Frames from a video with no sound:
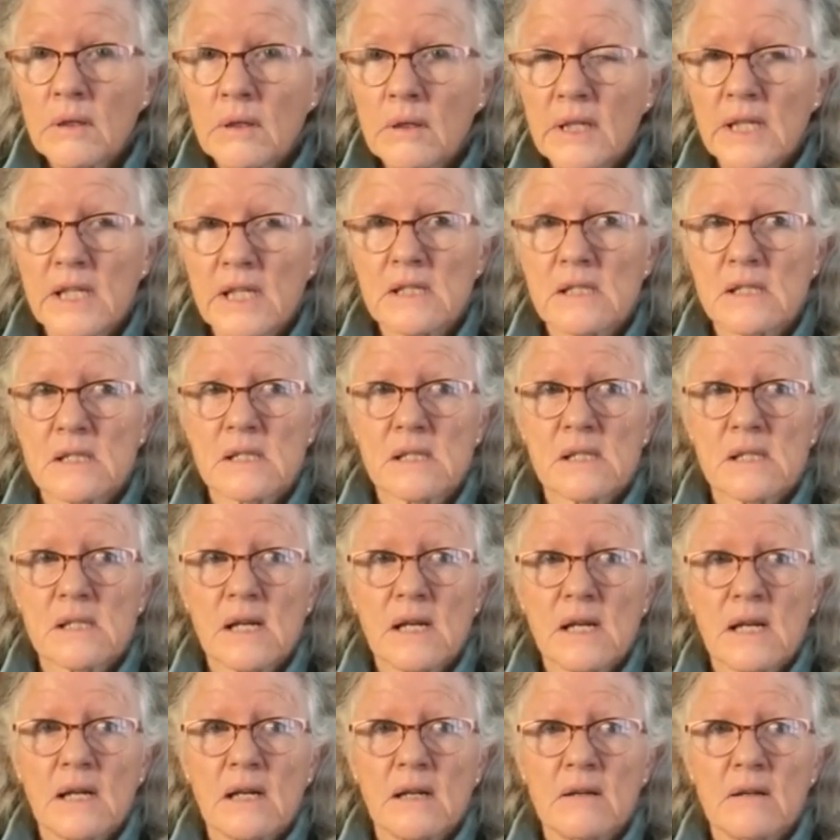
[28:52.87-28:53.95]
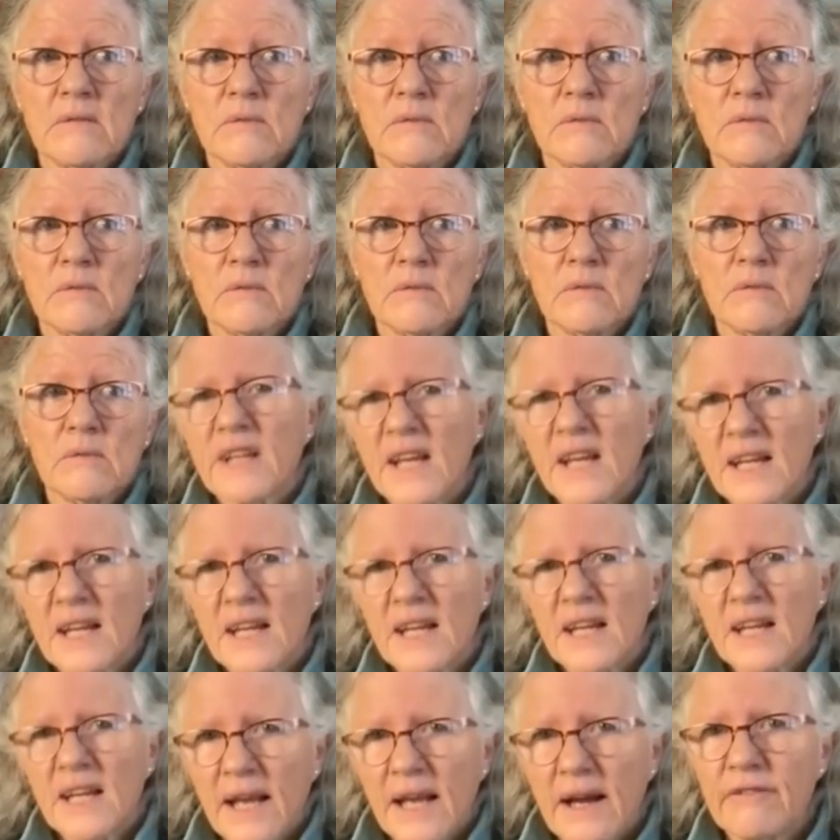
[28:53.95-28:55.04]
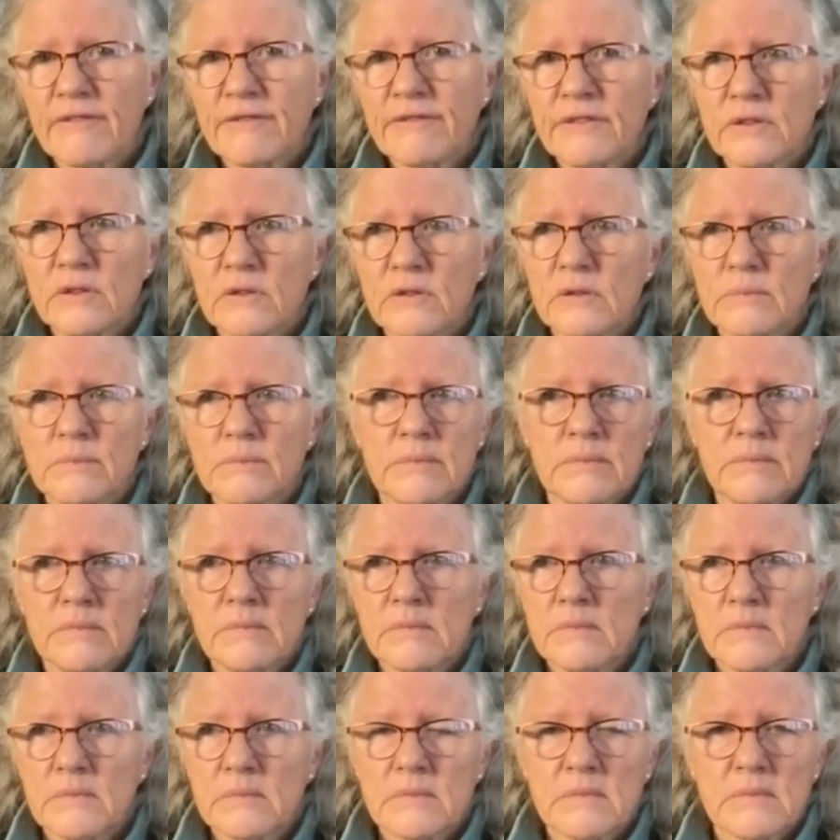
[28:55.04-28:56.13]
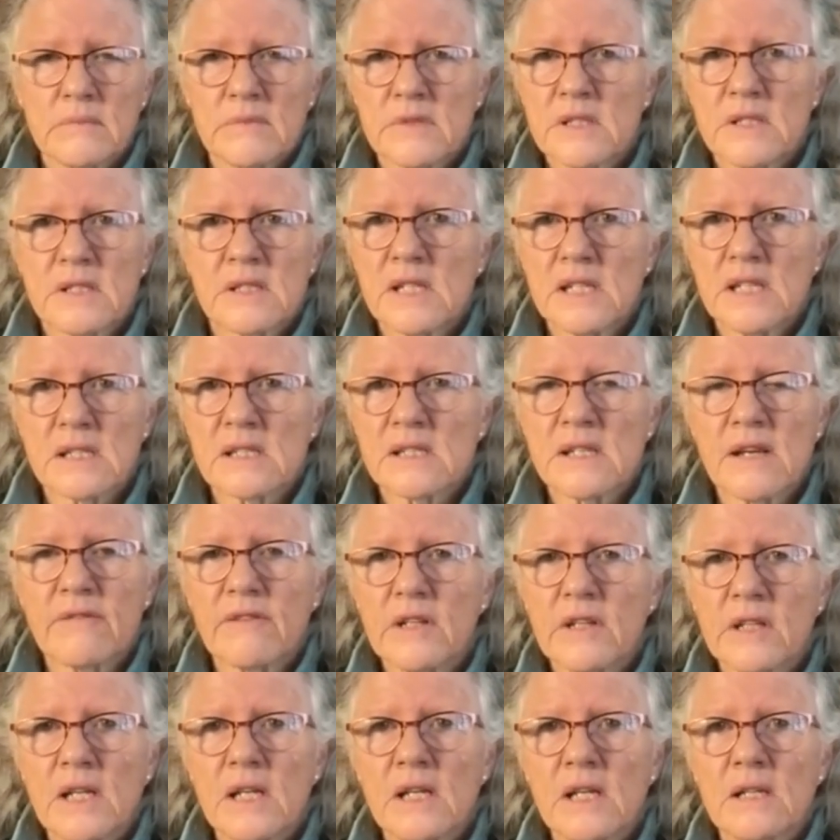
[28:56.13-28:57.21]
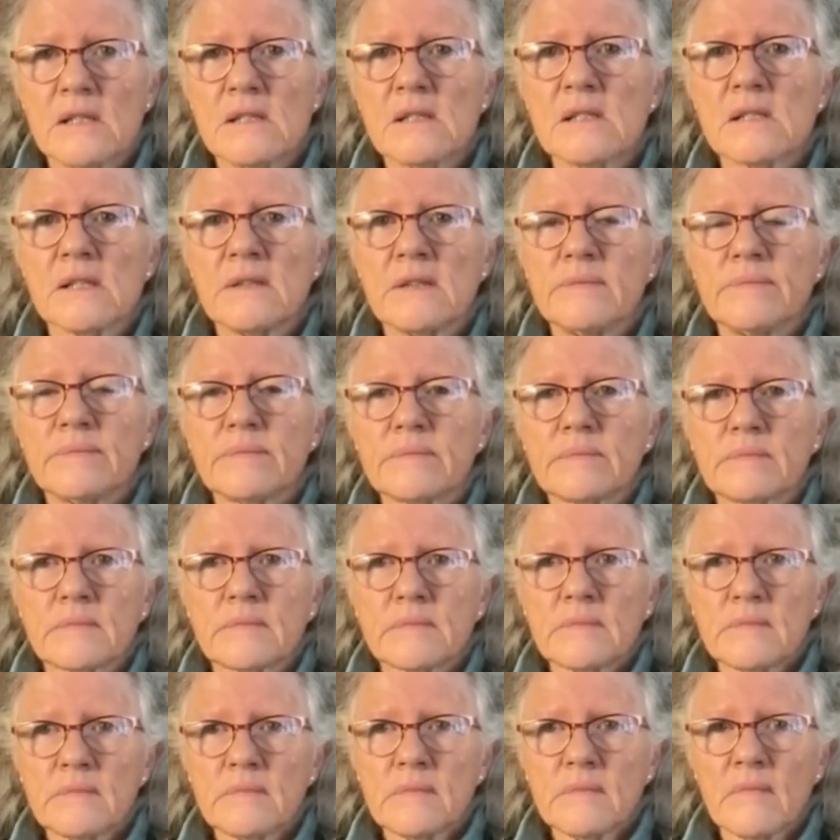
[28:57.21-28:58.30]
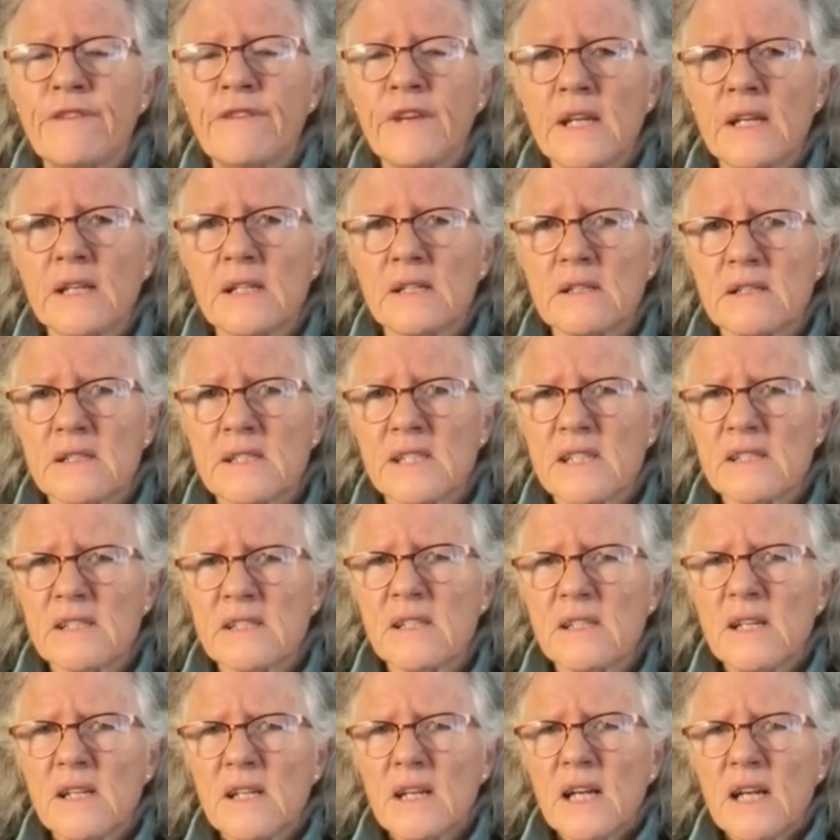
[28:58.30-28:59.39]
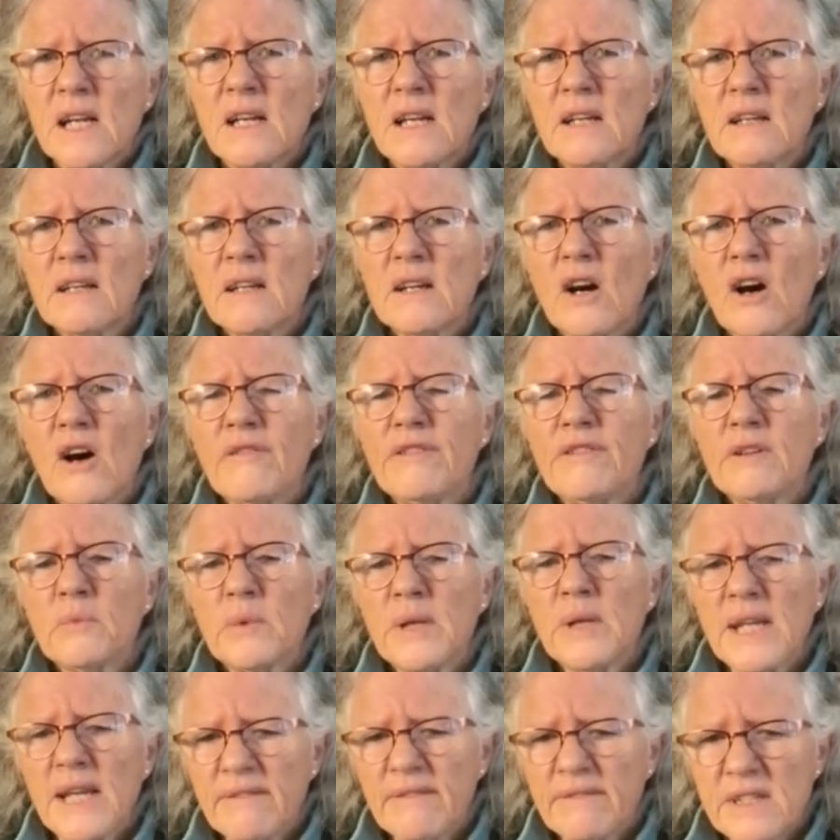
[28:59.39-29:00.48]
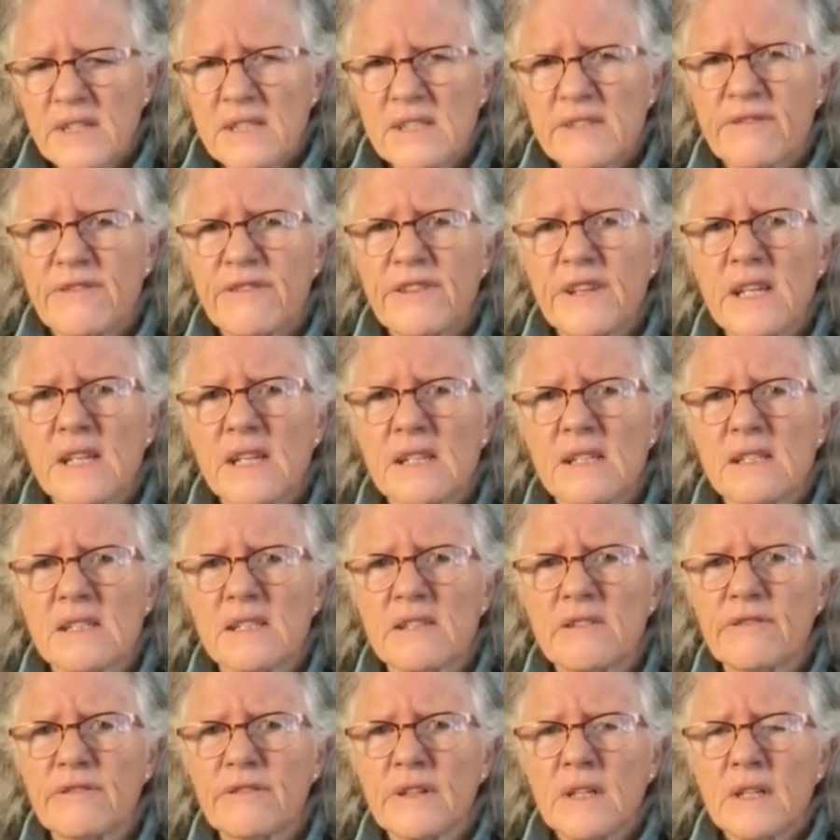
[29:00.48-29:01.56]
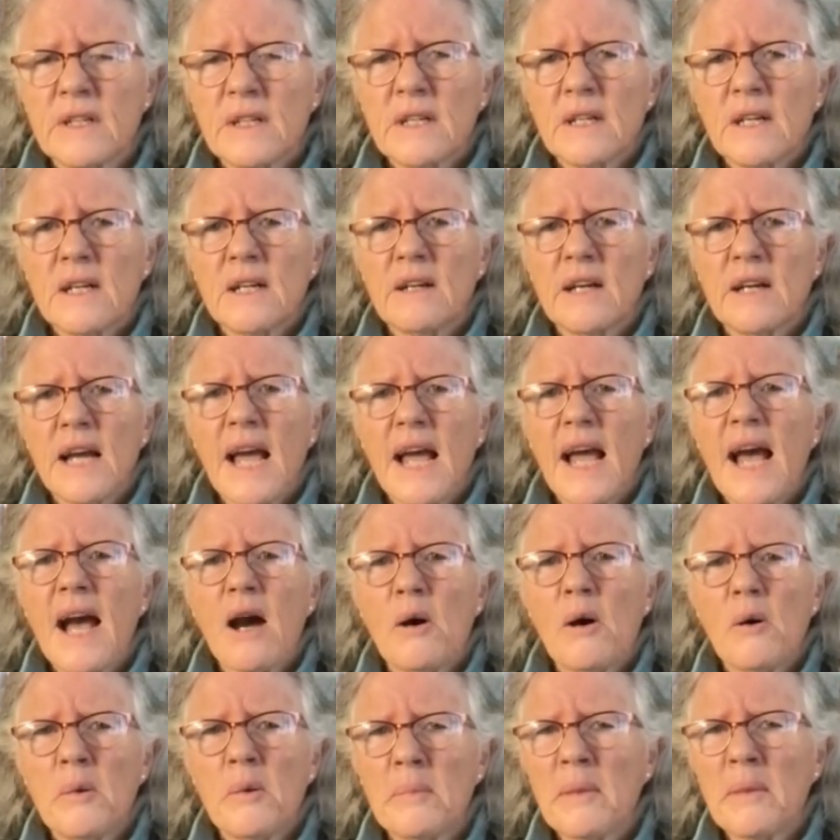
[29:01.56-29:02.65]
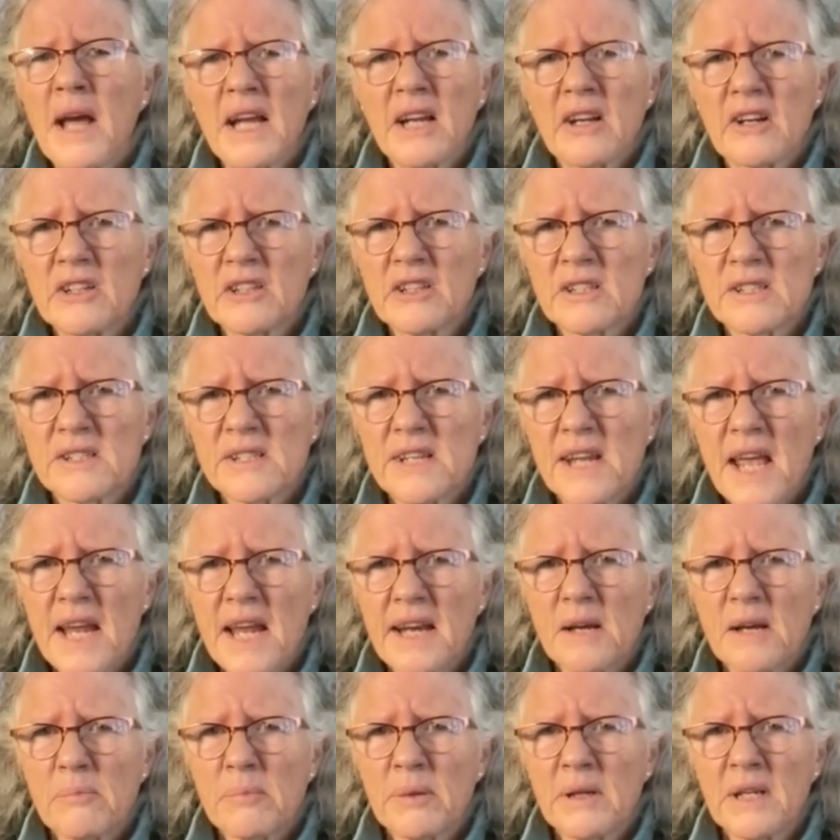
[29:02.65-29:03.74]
it's, well, I've done it now for 6-7 years. Fears. There's often we have these fears of how am I going to stand up